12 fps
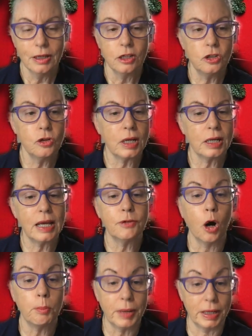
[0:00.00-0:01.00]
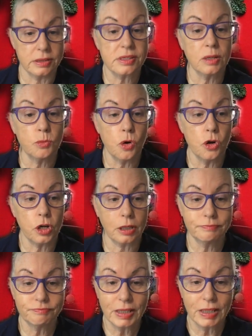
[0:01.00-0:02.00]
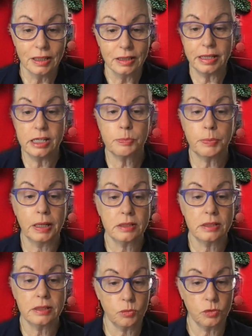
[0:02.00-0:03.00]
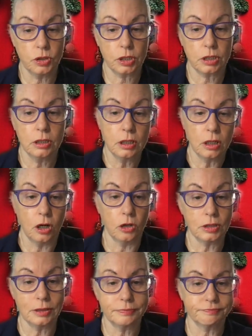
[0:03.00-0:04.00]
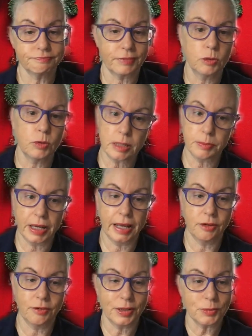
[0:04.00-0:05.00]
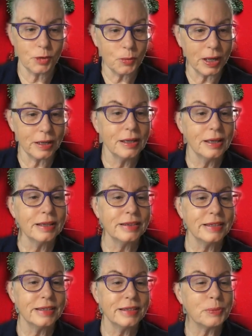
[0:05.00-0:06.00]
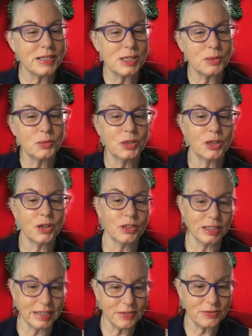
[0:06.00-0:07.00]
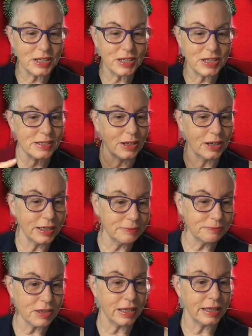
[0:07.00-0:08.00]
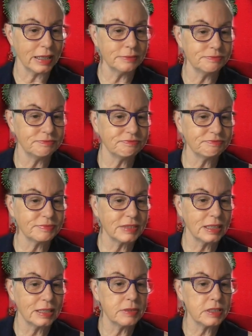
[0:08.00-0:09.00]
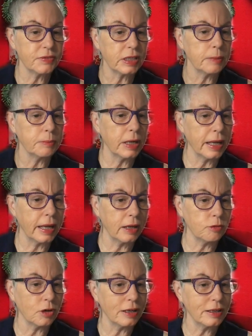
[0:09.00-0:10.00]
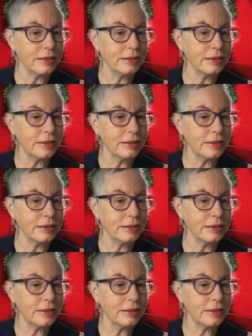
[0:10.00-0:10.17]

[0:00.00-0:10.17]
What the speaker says: You can have hot buttons that work. These buttons that work on the, I always get my hand around the wrong way. These buttons that work on the left-hand side there. Let me see if I can get my hand right.